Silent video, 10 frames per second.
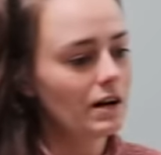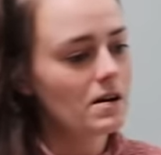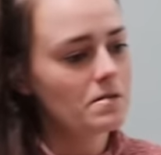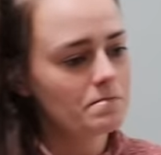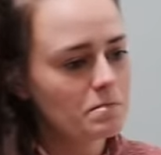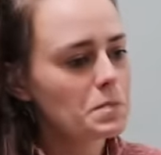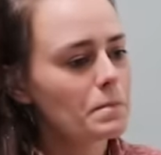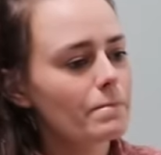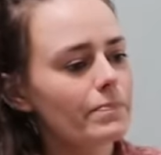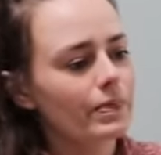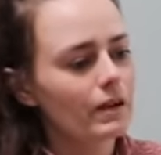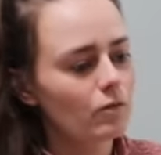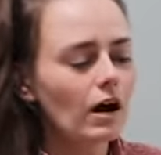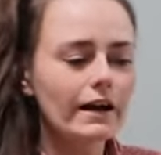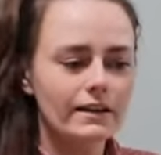um,
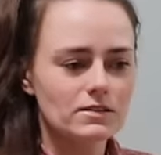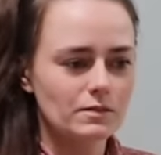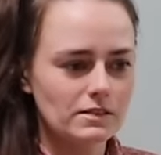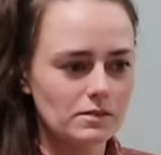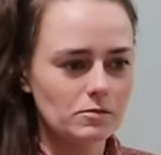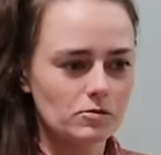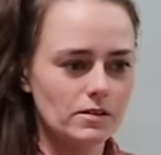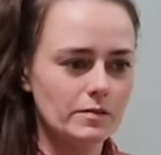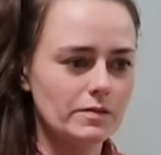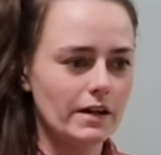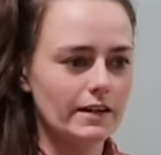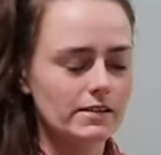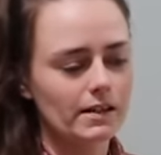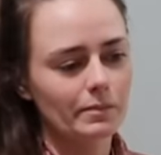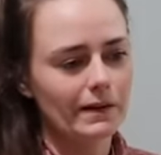well, I guess when this absorbs, I
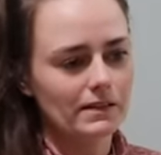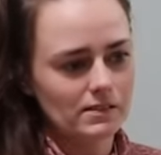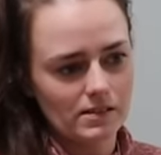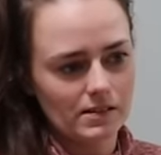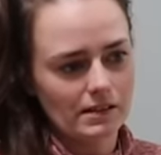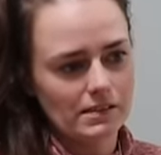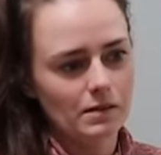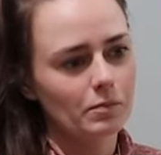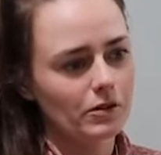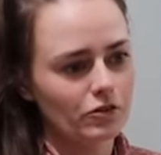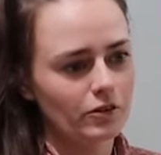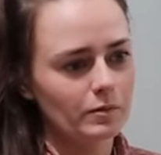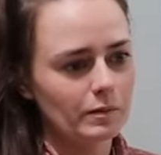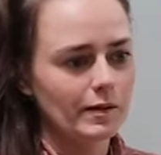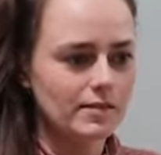could take a pregnancy test and I'm pretty sure
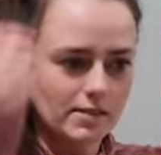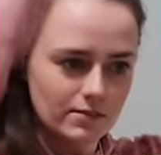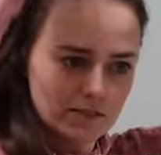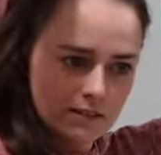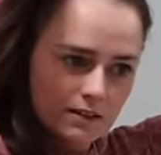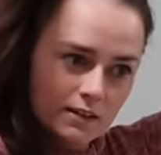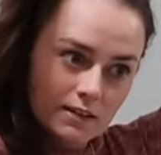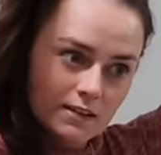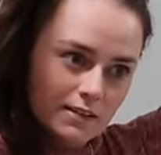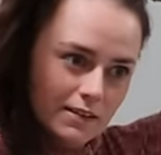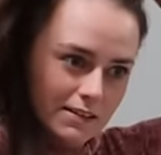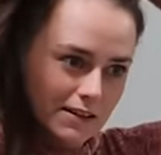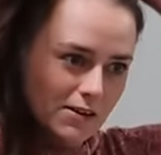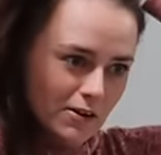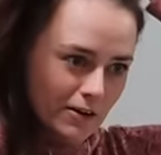it'd be positive. Yeah.
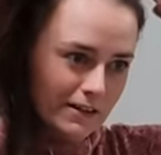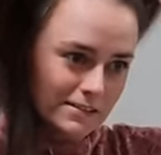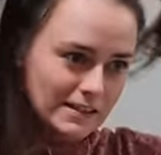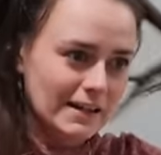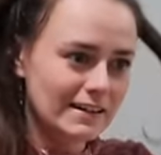Isn't that crazy?